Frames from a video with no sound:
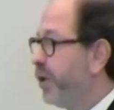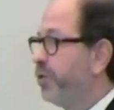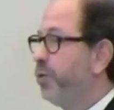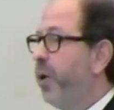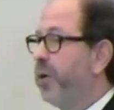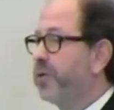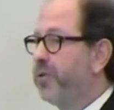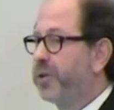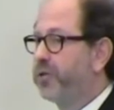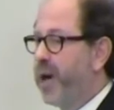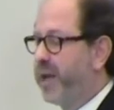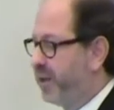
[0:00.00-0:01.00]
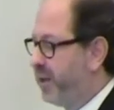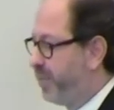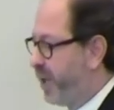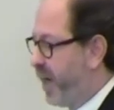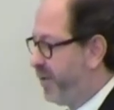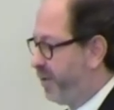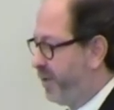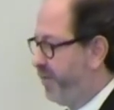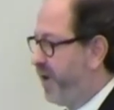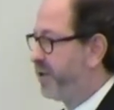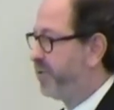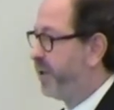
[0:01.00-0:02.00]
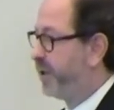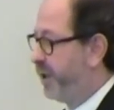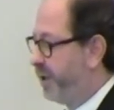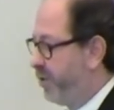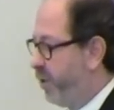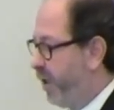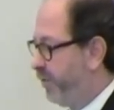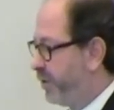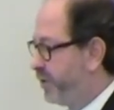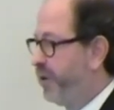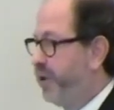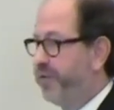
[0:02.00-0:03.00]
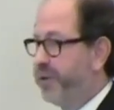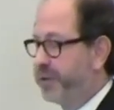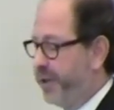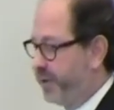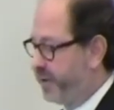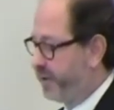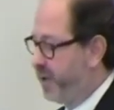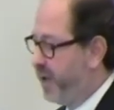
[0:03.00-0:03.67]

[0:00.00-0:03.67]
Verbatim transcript: to also attract private investment in the welfare services